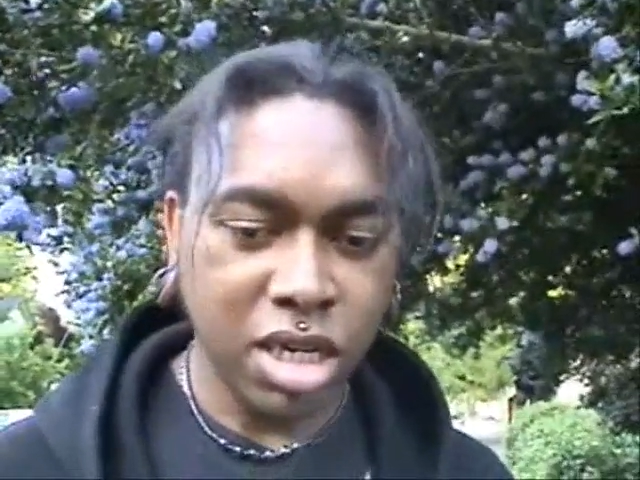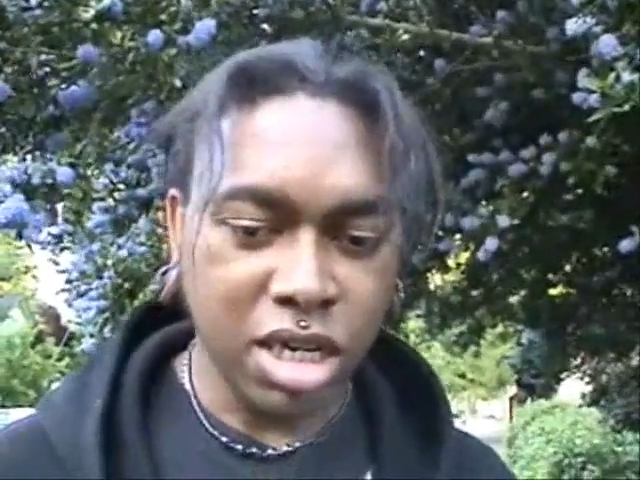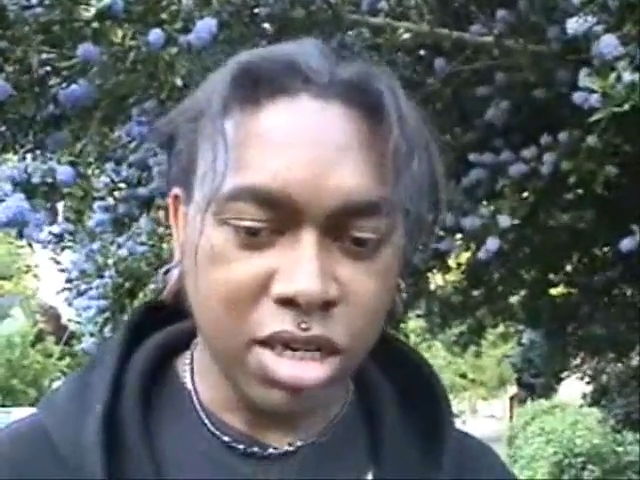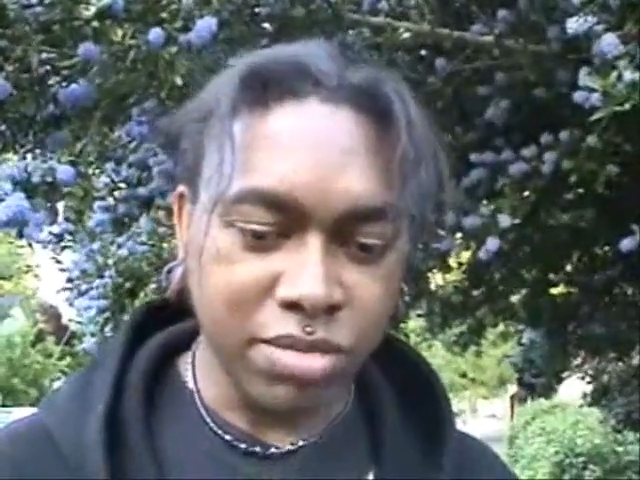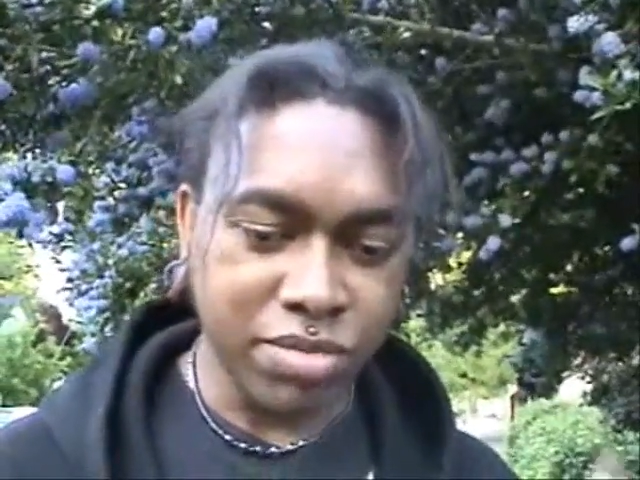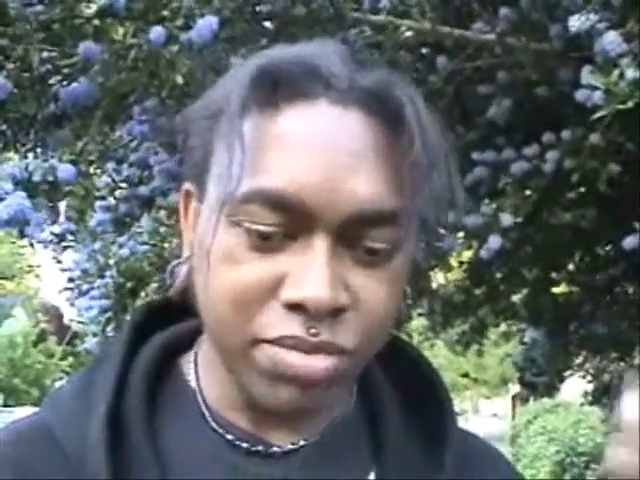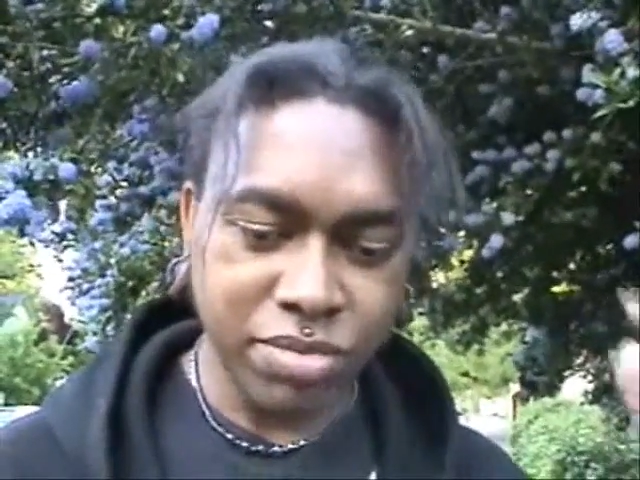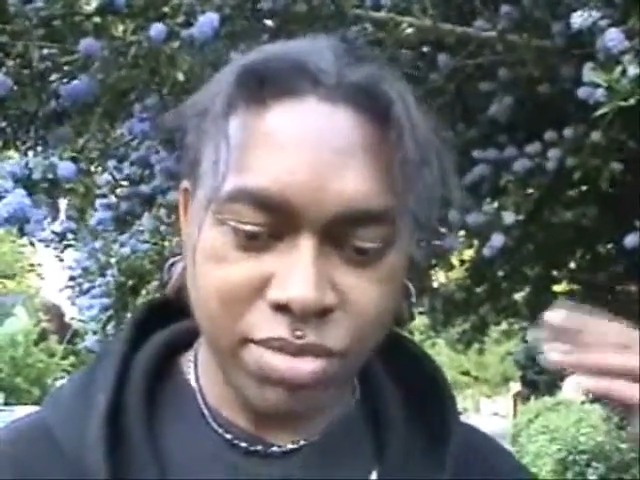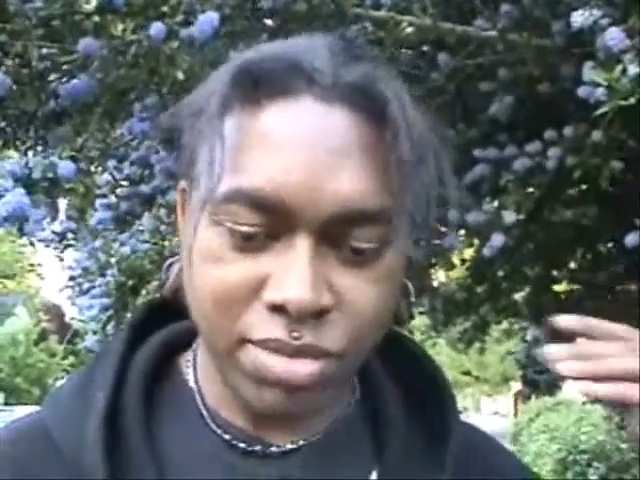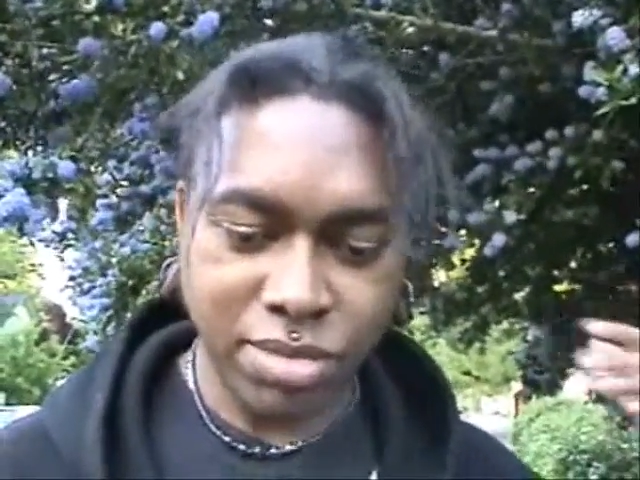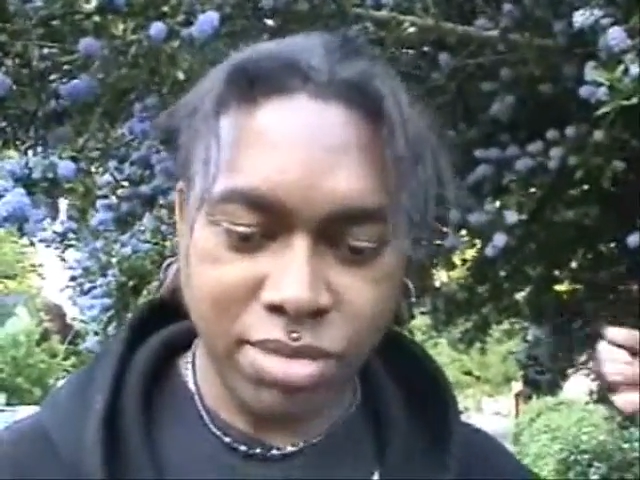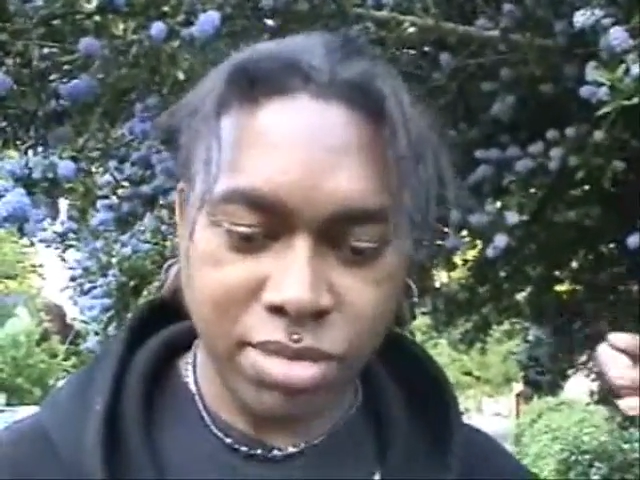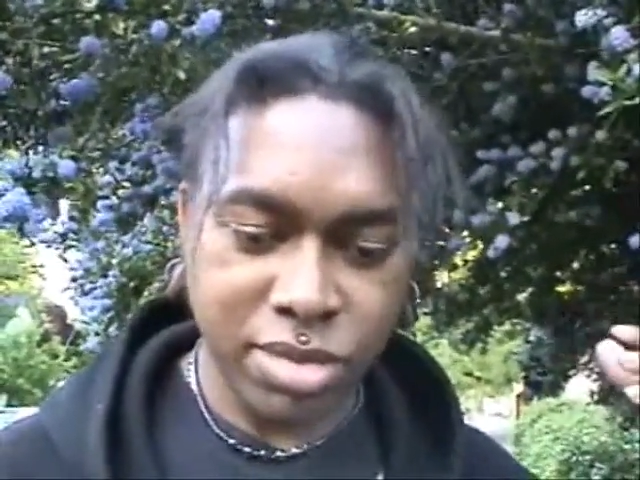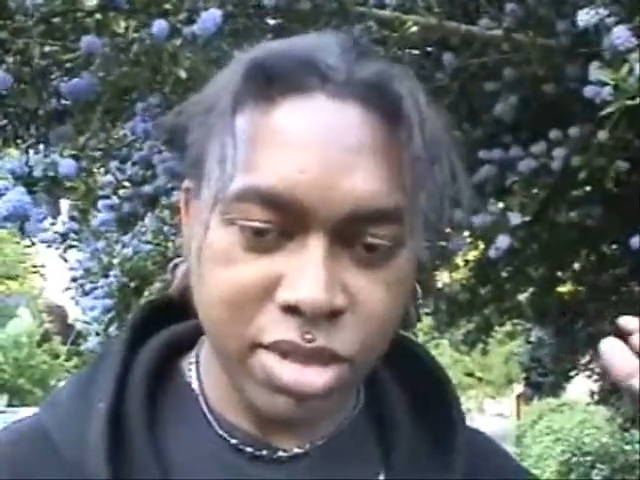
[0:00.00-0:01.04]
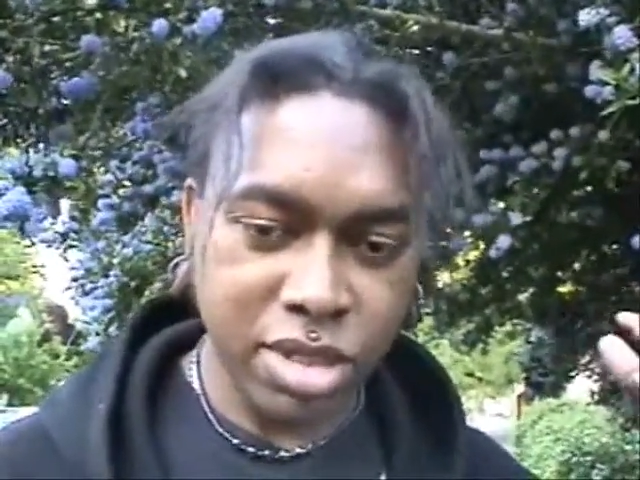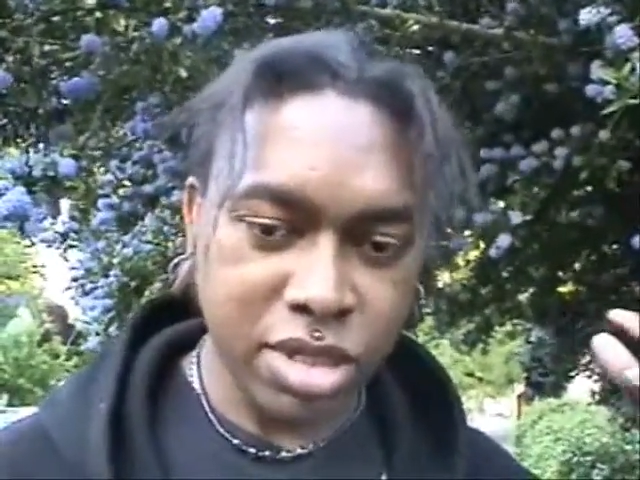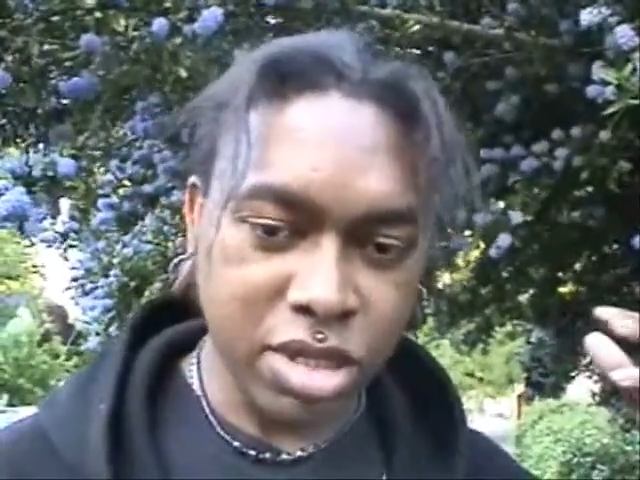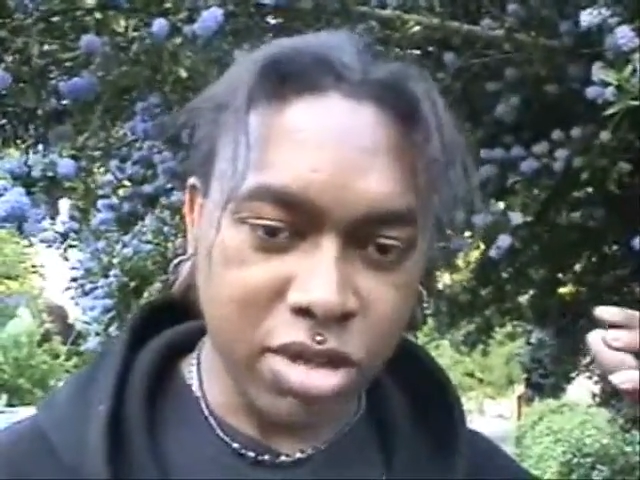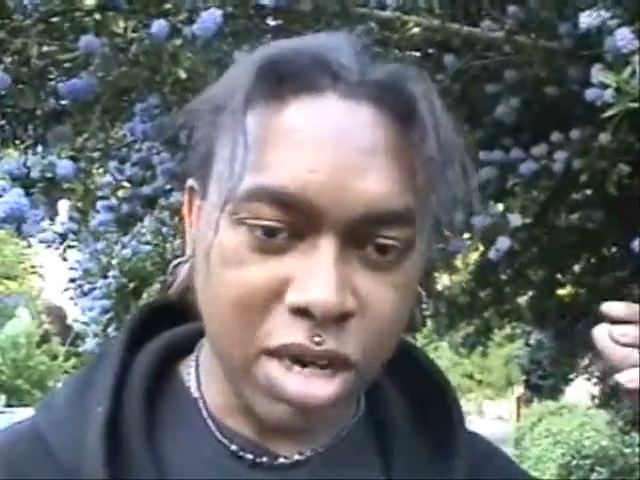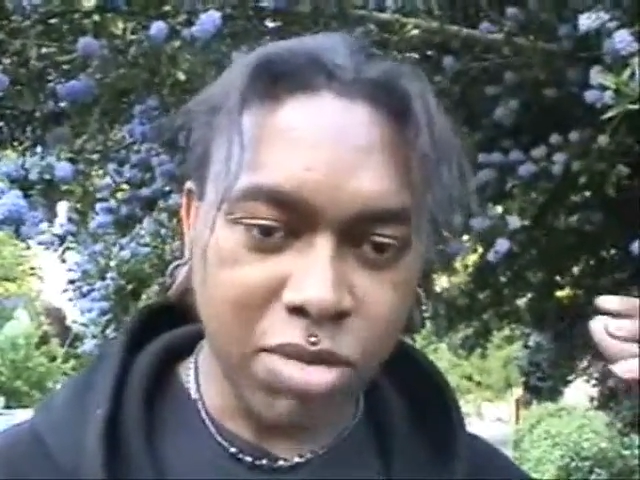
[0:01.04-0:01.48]

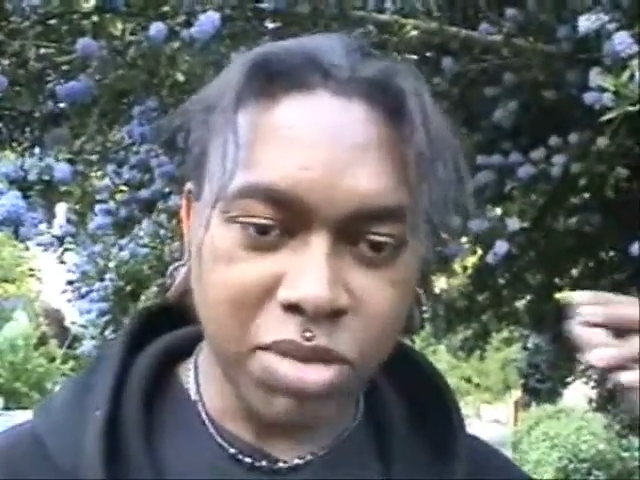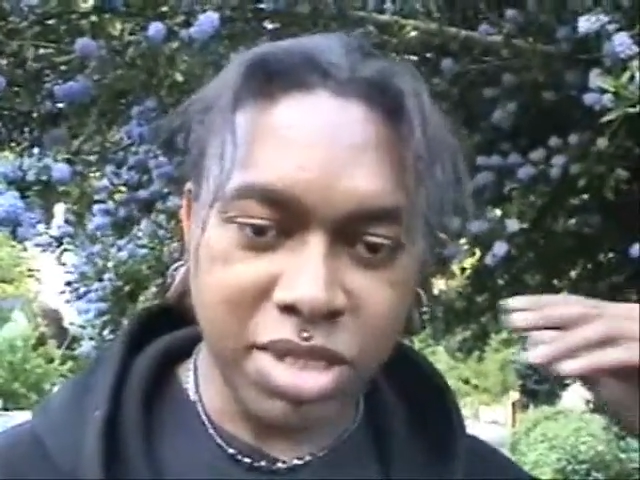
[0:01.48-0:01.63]
I